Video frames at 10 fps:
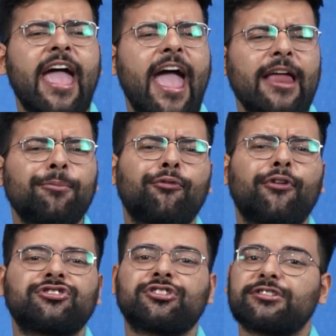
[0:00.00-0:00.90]
and
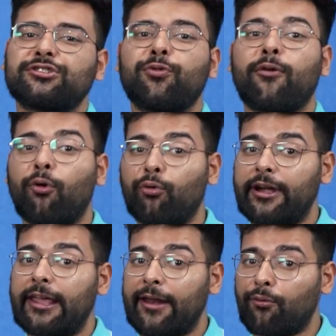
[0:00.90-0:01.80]
professionals who have
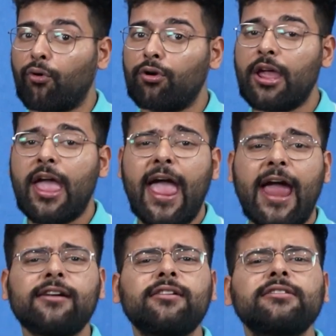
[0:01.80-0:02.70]
already enrolled
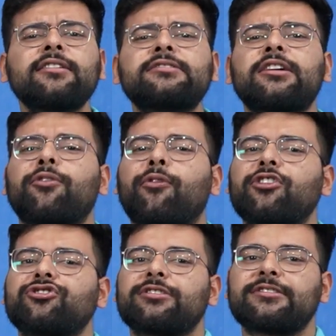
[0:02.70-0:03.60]
and earned their
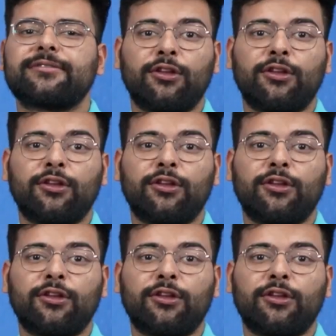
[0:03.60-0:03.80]
certifications.